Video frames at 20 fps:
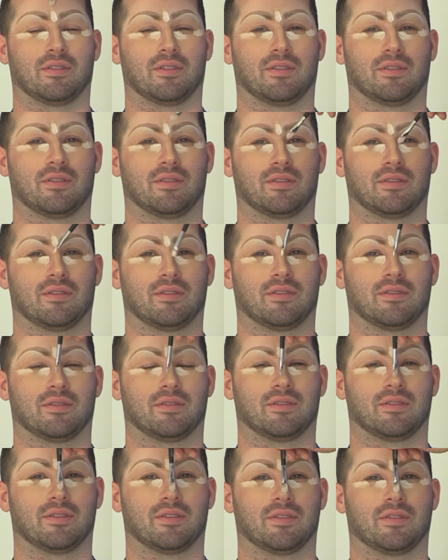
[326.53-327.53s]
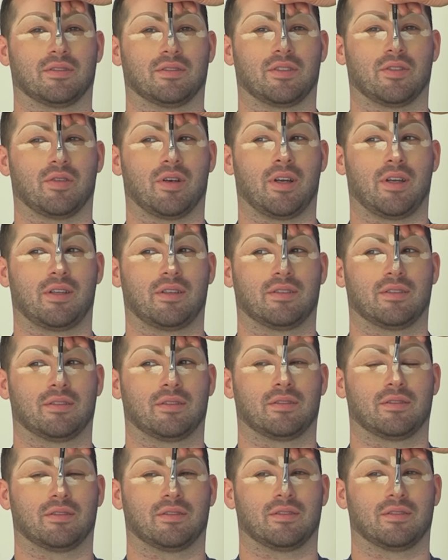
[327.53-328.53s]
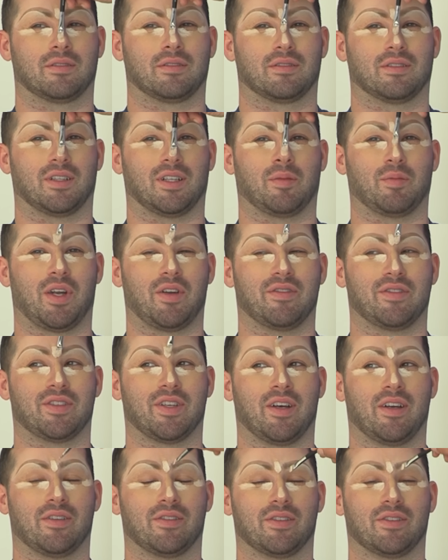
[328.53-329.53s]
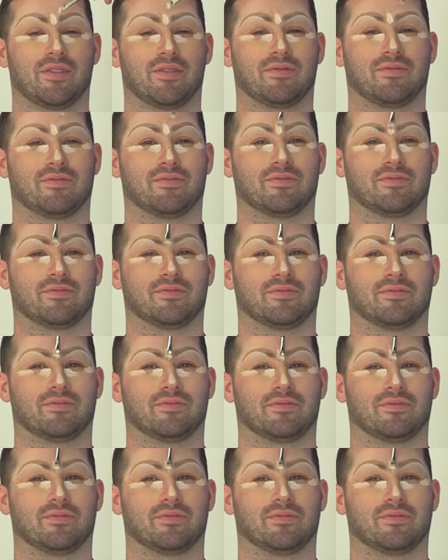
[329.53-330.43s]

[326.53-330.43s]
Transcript: you look great. Do I? Yeah. I'm not even done, dude. You're already less